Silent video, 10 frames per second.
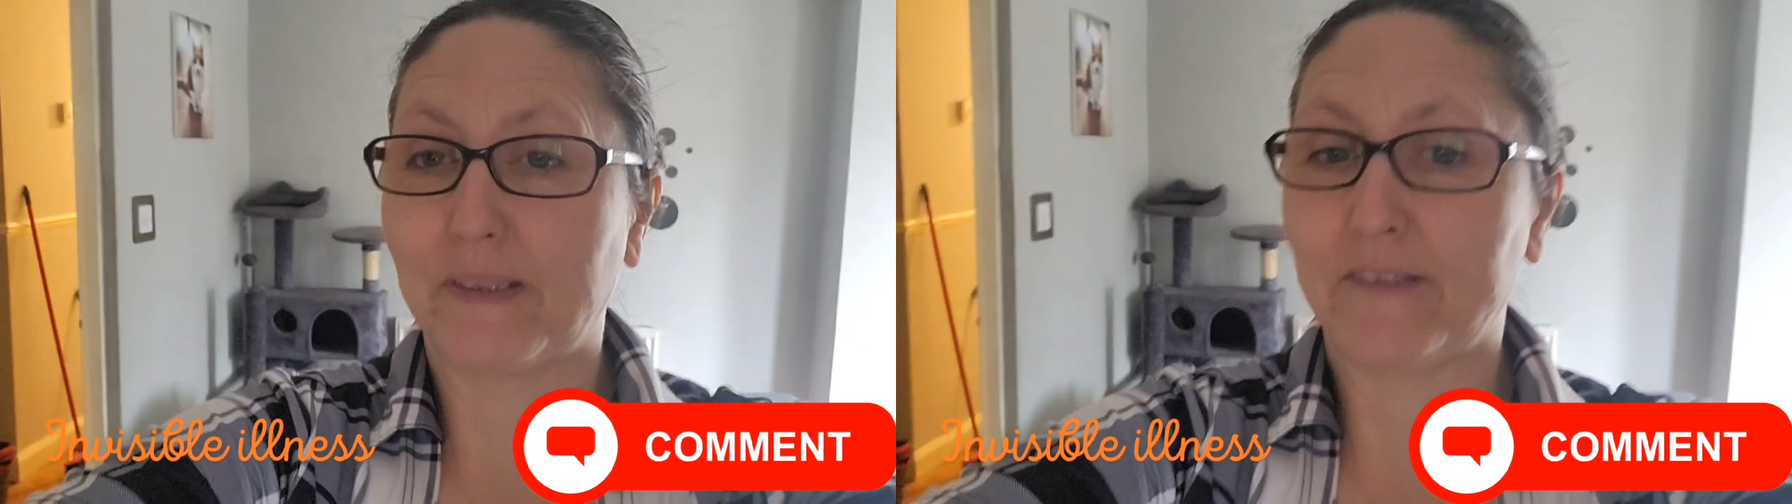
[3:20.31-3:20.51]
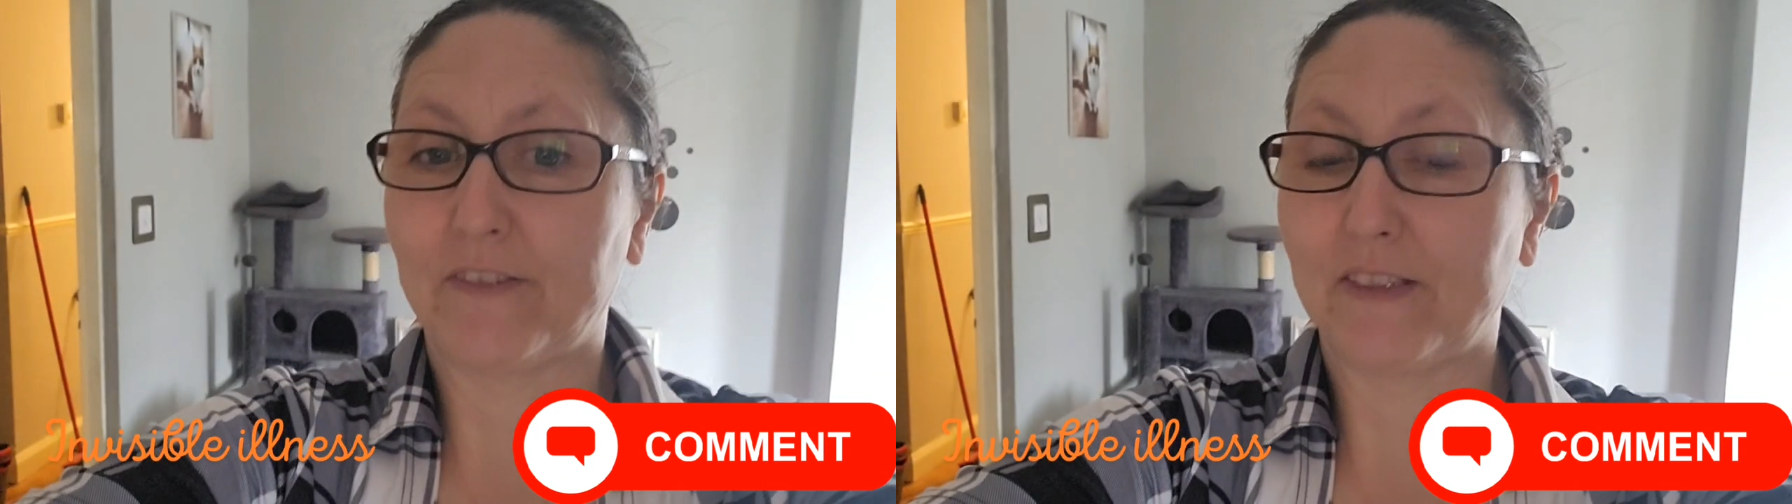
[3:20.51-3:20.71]

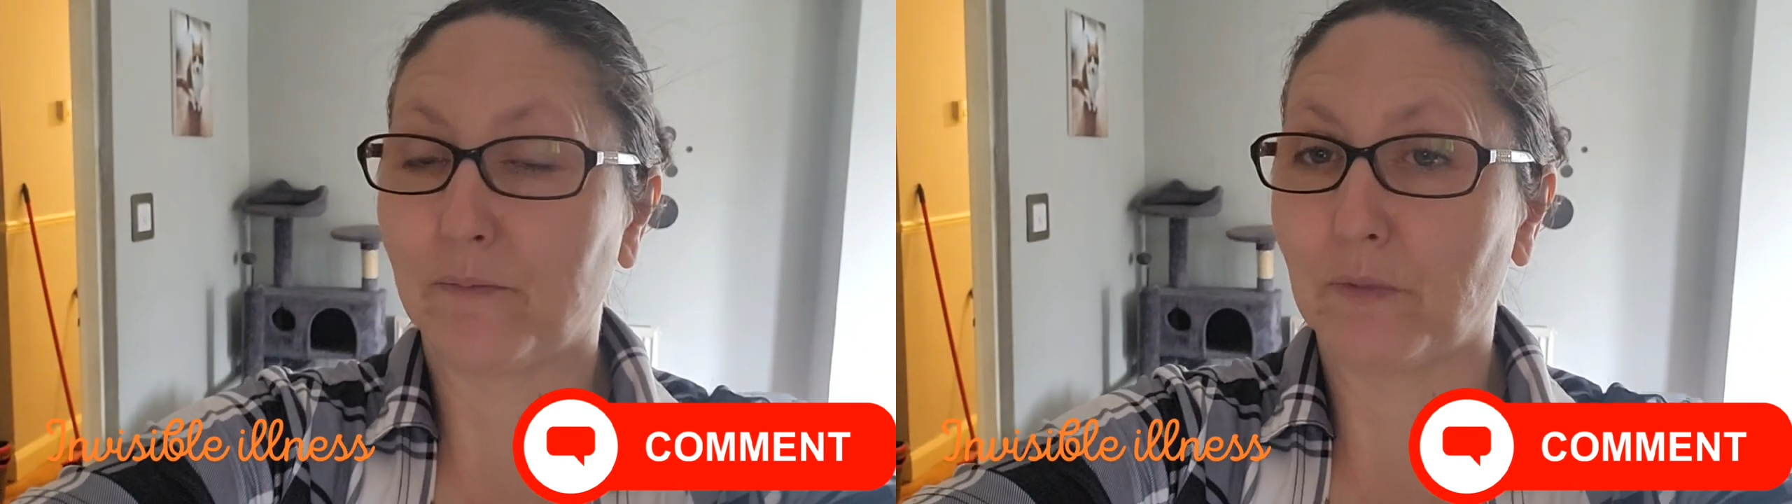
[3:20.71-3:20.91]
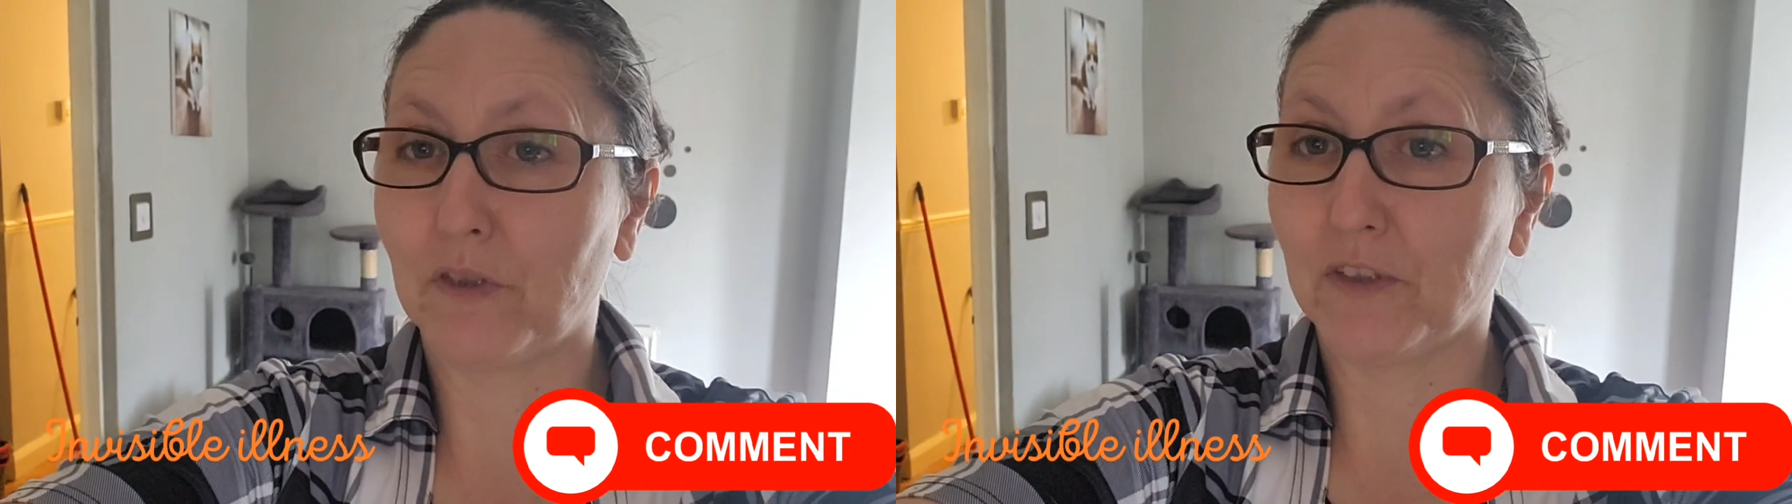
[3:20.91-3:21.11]
me
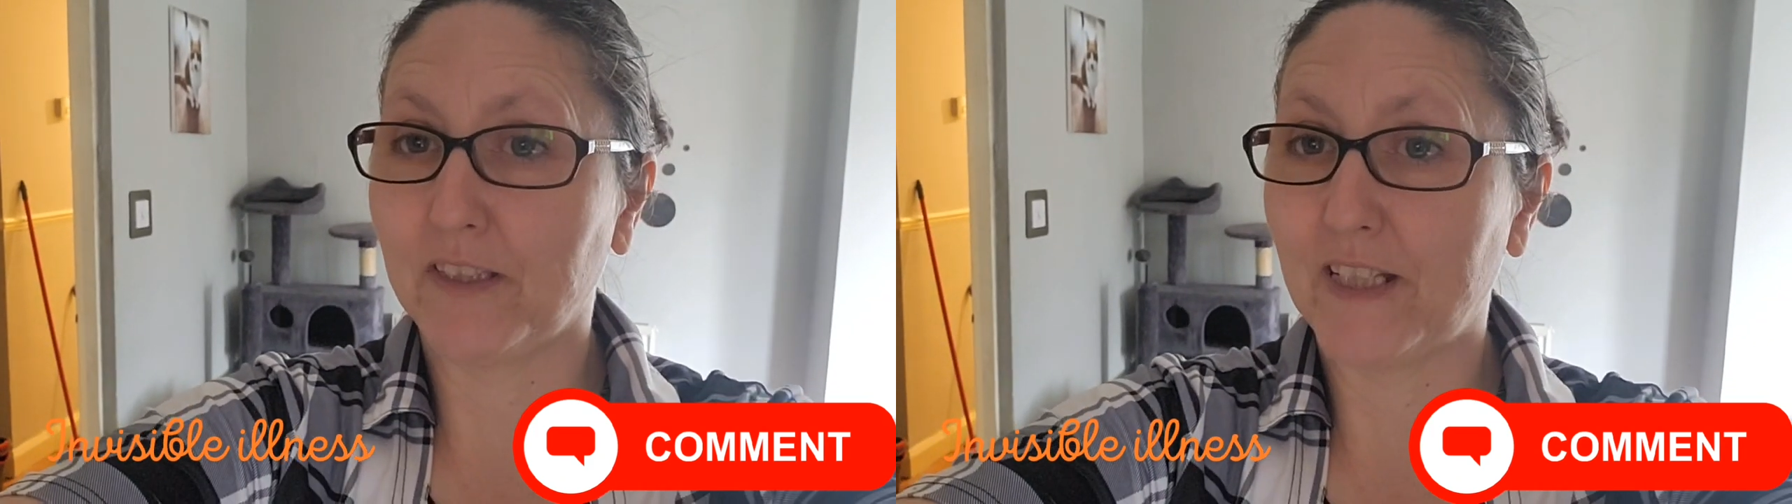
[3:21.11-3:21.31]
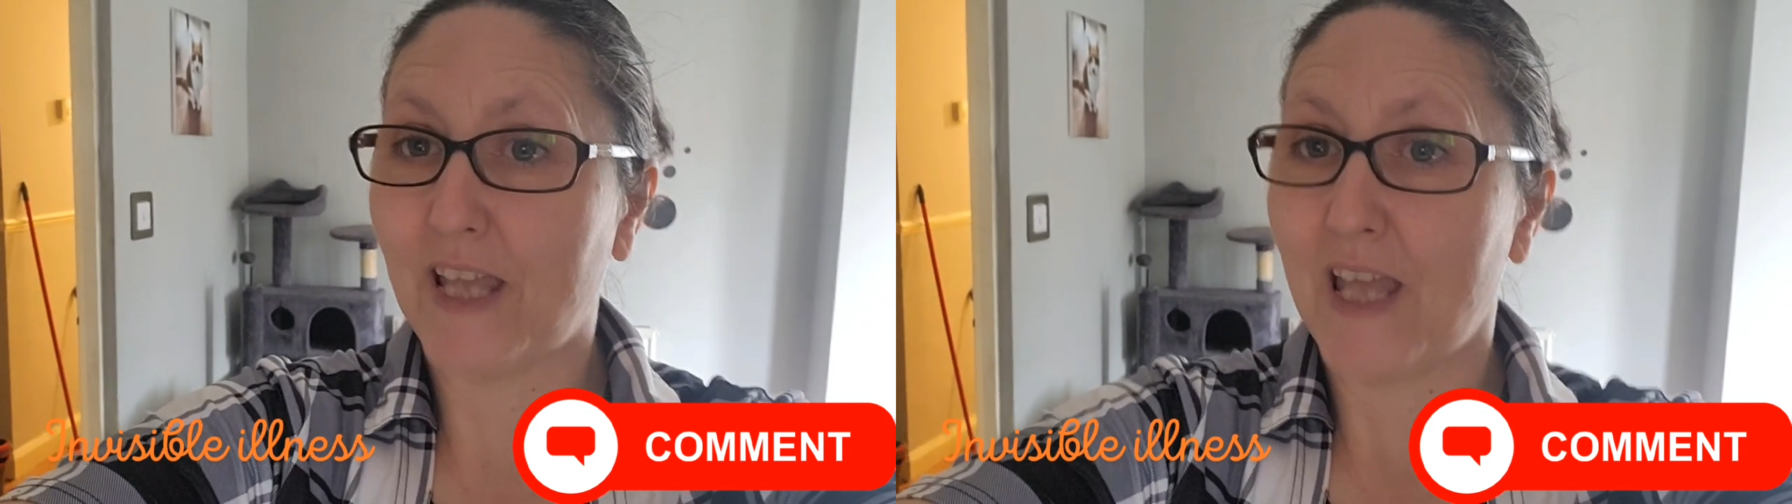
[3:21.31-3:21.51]
this
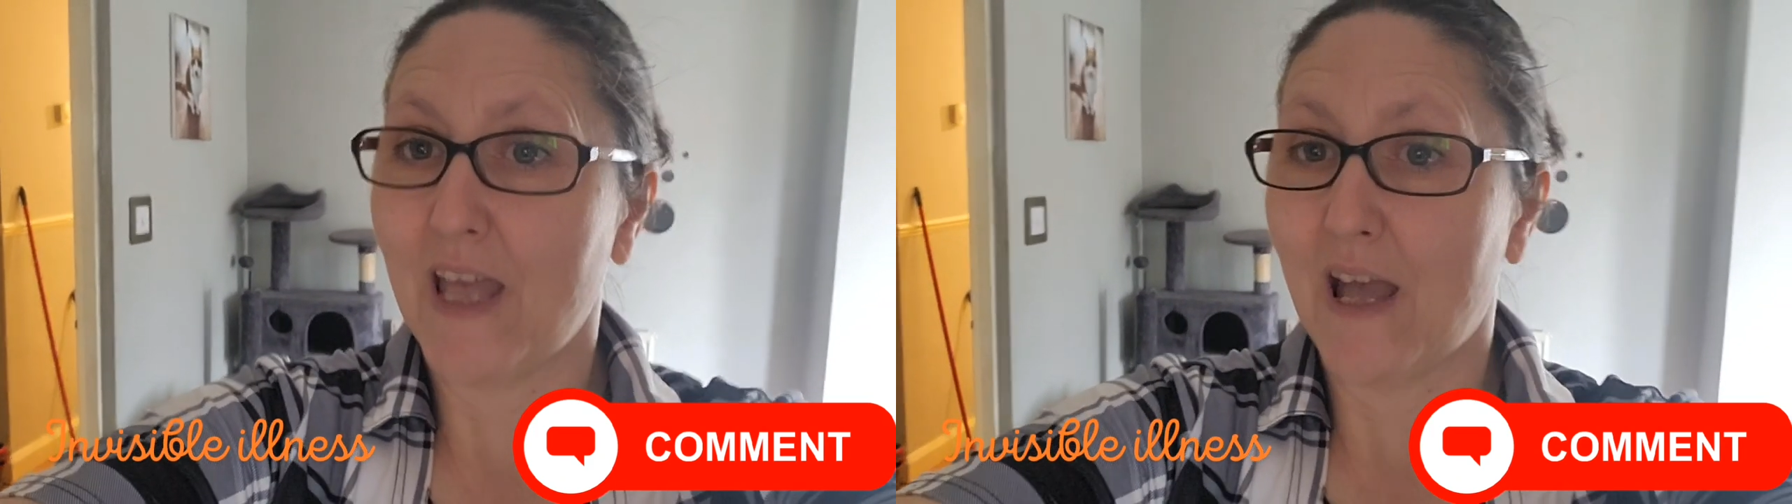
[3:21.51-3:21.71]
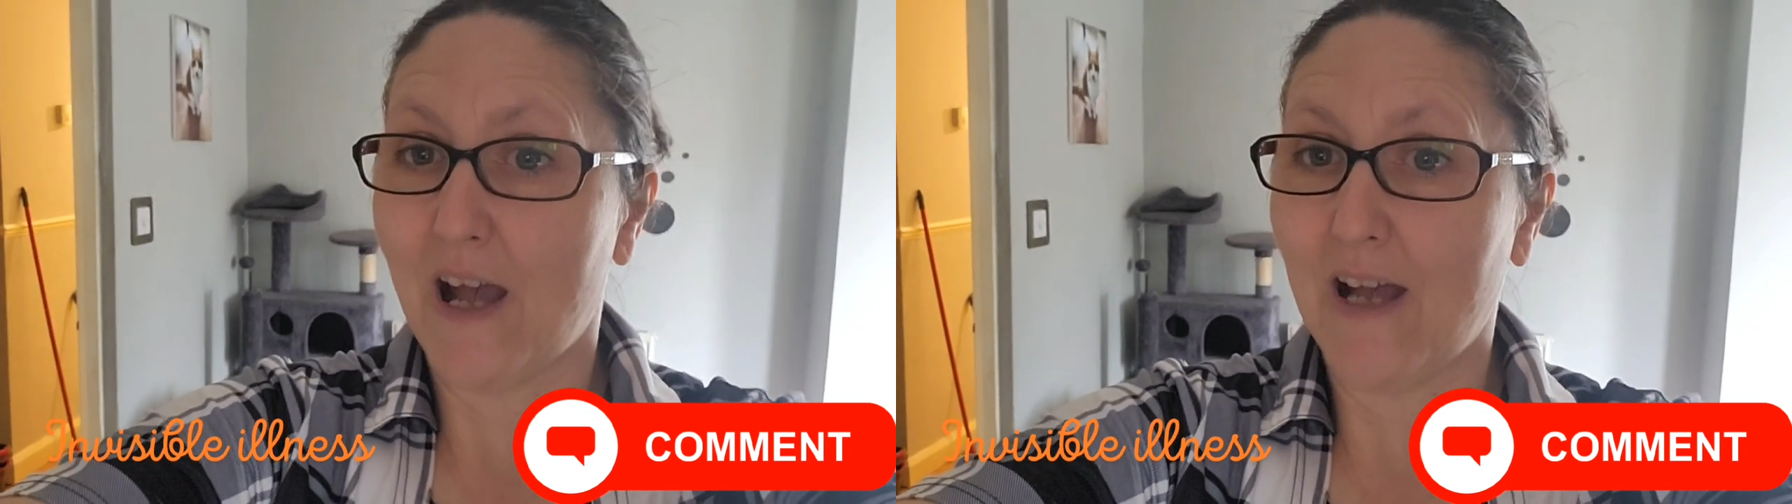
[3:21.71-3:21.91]
morning
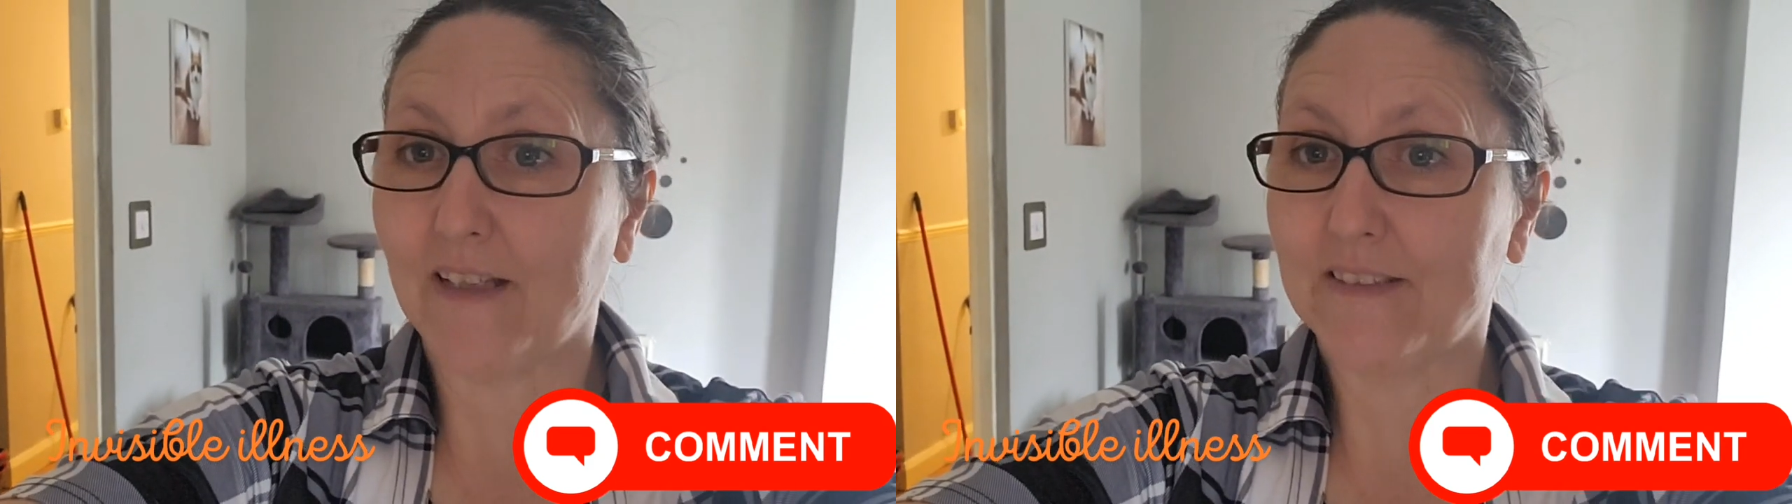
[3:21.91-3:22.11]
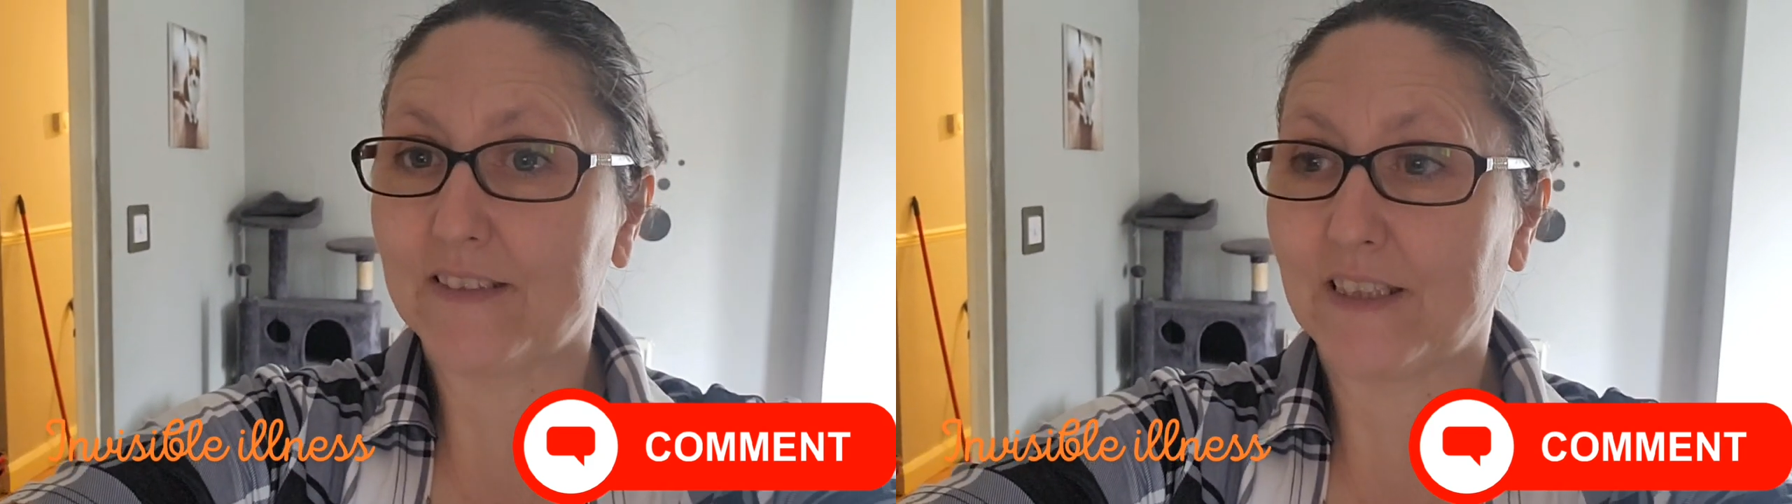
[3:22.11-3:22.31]

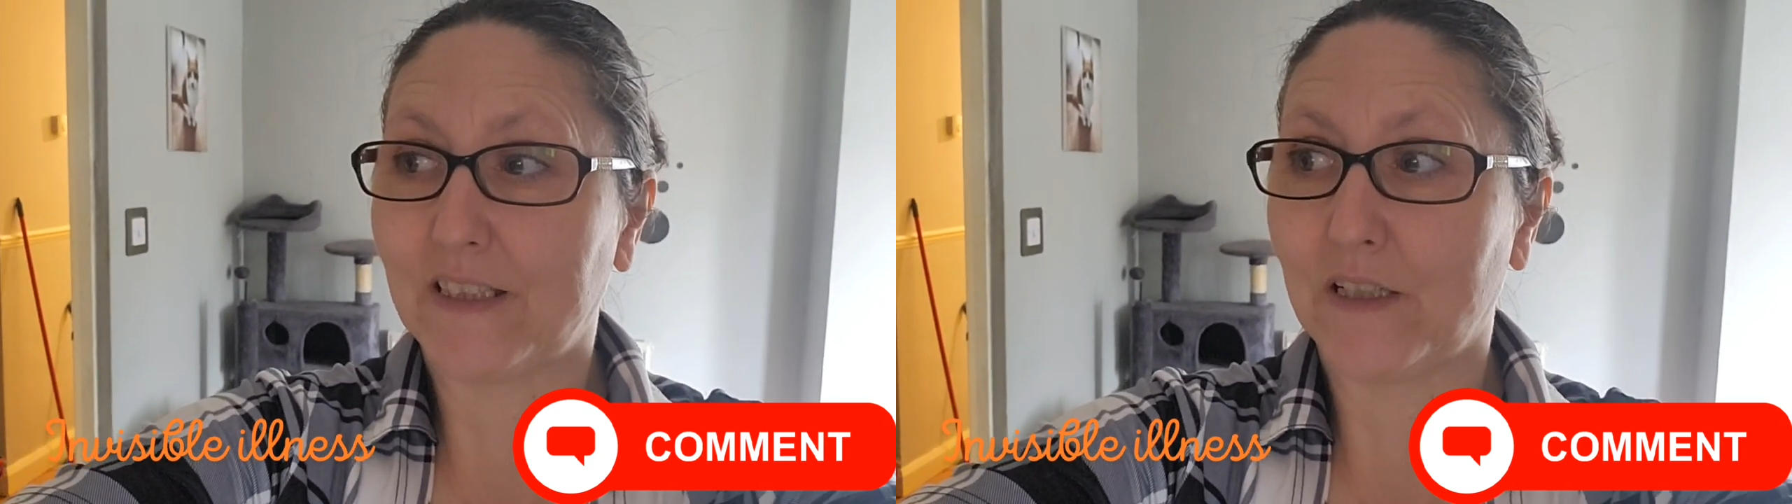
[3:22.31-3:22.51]
and